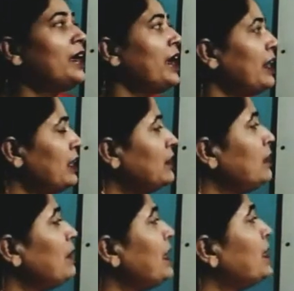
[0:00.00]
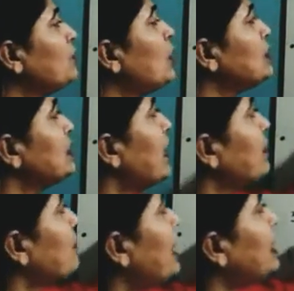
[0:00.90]
Another merit was that
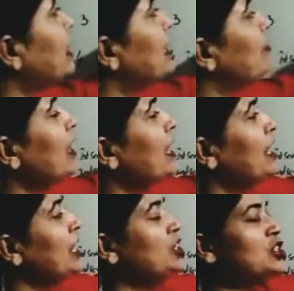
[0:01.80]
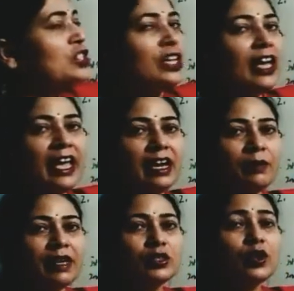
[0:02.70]
Mendeleev arranged the
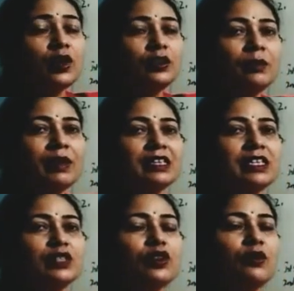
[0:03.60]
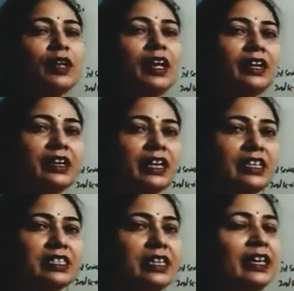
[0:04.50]
elements on the basis of the
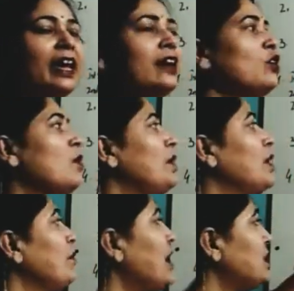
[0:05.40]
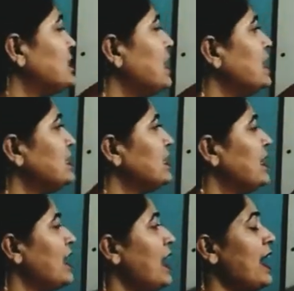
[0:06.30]
increasing atomic masses.
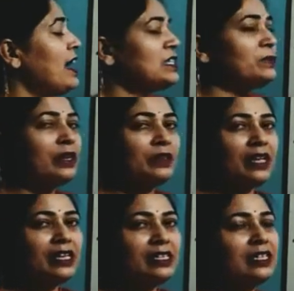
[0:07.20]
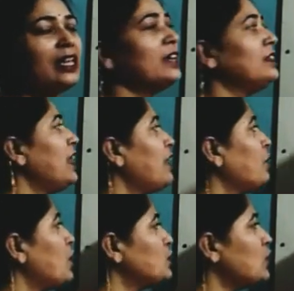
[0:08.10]
As per this, there
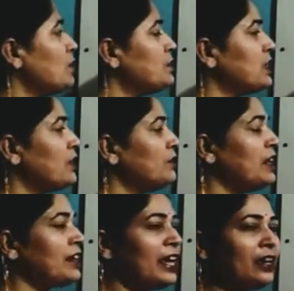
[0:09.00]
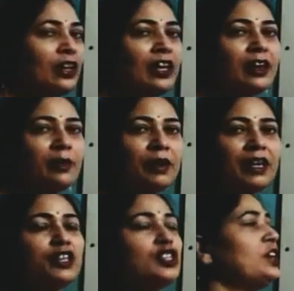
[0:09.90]
was observed the regular
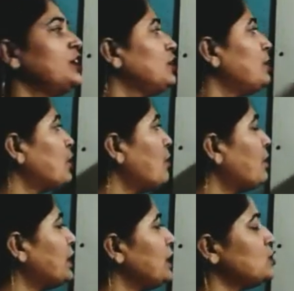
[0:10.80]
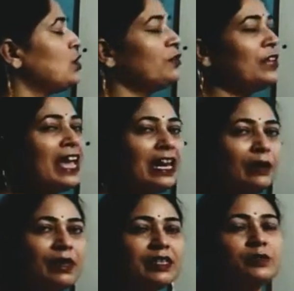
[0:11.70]
repetition in the properties of the
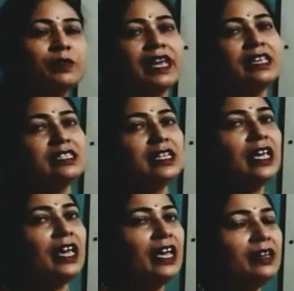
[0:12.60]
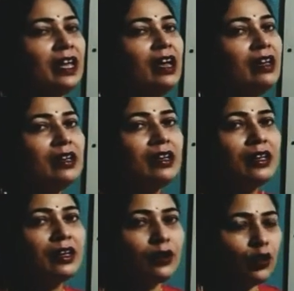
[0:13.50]
elements placed in the
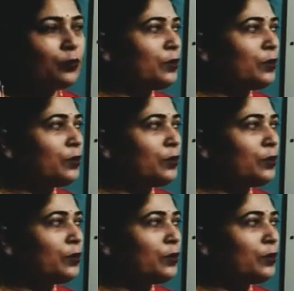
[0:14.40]
group.